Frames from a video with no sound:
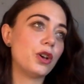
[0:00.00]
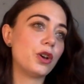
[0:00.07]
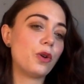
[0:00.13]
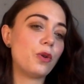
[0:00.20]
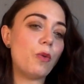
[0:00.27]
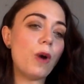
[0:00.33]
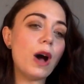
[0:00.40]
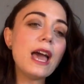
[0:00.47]

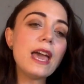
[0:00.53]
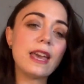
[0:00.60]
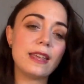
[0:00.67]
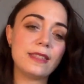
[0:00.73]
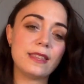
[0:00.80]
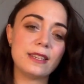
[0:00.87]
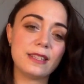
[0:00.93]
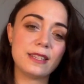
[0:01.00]

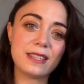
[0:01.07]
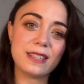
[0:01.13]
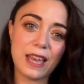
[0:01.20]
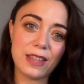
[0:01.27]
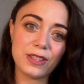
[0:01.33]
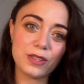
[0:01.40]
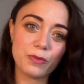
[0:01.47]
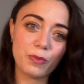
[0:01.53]
quiet that
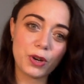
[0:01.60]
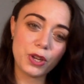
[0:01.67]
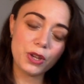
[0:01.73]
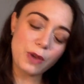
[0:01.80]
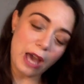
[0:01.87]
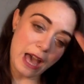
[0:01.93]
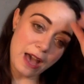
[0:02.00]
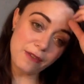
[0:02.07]
descends, where
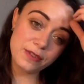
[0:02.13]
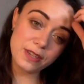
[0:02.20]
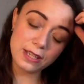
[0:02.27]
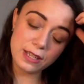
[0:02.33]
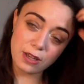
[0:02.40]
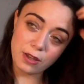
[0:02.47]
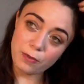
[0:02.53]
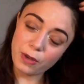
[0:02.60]
you have to
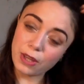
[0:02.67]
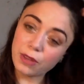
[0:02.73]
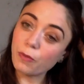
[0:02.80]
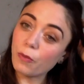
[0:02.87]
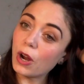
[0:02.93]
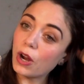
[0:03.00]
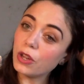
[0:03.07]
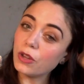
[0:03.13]
deal with
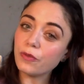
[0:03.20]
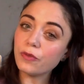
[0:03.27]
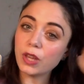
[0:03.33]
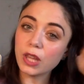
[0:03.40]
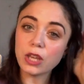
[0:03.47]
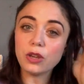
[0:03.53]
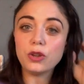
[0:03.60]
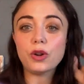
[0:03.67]
where you
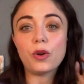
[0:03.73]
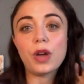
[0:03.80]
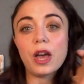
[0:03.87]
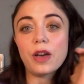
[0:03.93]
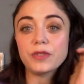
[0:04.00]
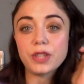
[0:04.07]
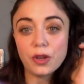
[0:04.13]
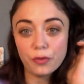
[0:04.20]
feel like you don't
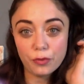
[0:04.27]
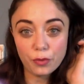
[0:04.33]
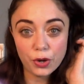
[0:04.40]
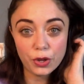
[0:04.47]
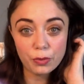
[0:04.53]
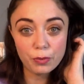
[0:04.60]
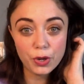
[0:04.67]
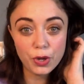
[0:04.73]
have
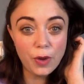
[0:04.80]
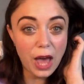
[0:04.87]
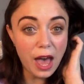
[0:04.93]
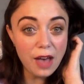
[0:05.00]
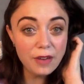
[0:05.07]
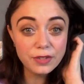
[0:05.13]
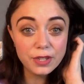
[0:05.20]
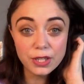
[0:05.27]
self-worth, where you
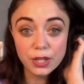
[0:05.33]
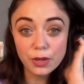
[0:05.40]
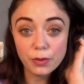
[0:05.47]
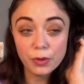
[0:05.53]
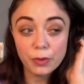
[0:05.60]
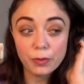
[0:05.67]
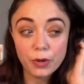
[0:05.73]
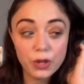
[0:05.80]
have to deal
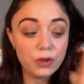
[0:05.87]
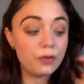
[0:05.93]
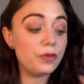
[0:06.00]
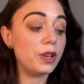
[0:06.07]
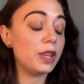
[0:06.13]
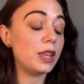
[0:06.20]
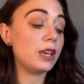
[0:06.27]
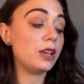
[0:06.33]
with where you
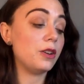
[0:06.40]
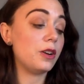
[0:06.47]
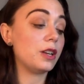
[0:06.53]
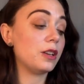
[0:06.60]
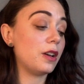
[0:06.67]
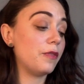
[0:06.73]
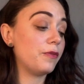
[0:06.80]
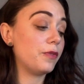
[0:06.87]
feel like you're
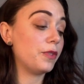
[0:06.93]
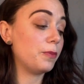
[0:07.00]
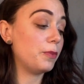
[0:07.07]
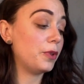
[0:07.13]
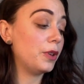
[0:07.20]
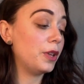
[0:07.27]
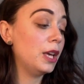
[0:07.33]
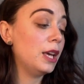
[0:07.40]

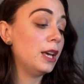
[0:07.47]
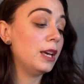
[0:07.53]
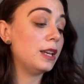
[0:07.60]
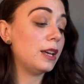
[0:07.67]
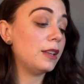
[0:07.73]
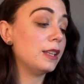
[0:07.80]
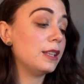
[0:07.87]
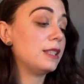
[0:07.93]
uncomfortable.
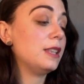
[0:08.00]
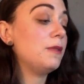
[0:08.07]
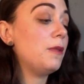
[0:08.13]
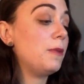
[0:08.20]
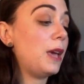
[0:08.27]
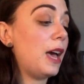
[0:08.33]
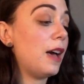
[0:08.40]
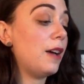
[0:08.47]
Now let's see
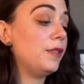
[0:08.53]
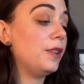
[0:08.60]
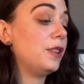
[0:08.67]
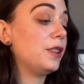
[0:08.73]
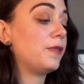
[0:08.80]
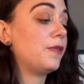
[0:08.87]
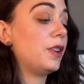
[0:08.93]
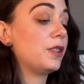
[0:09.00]
what we have here
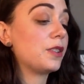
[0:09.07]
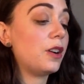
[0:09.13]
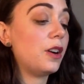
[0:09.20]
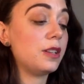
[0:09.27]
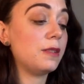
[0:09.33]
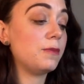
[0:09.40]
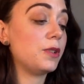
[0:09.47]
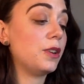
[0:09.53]
as far as
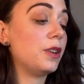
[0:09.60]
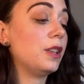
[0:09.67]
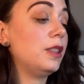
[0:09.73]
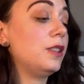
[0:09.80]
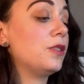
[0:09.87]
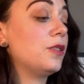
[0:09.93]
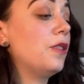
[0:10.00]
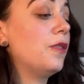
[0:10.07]
cards. I'm turning
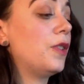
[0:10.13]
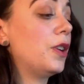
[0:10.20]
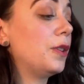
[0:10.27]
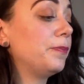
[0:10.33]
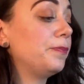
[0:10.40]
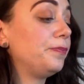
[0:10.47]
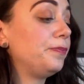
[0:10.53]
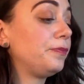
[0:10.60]
these over.